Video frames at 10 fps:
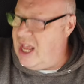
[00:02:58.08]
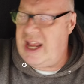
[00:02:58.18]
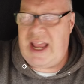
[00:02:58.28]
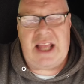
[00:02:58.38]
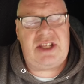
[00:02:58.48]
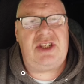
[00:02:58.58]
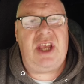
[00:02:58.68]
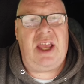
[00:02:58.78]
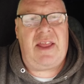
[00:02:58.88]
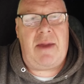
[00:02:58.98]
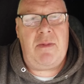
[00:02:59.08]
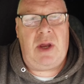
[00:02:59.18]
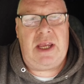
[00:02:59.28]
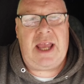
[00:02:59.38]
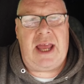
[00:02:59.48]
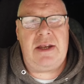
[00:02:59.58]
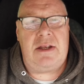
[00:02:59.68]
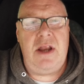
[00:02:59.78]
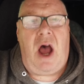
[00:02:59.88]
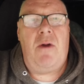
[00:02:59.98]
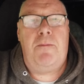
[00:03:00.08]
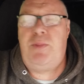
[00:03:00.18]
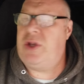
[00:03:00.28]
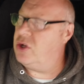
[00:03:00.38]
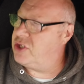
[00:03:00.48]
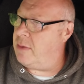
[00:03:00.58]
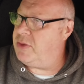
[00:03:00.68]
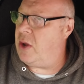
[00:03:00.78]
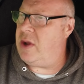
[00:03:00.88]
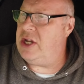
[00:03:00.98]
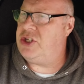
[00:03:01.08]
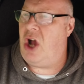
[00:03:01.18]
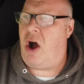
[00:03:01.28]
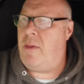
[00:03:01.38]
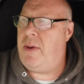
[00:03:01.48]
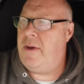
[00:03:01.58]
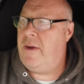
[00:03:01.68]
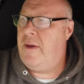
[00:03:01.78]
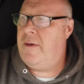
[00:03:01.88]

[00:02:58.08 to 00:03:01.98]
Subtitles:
Didn't get to see her that weekend. No, because I'm doing a job.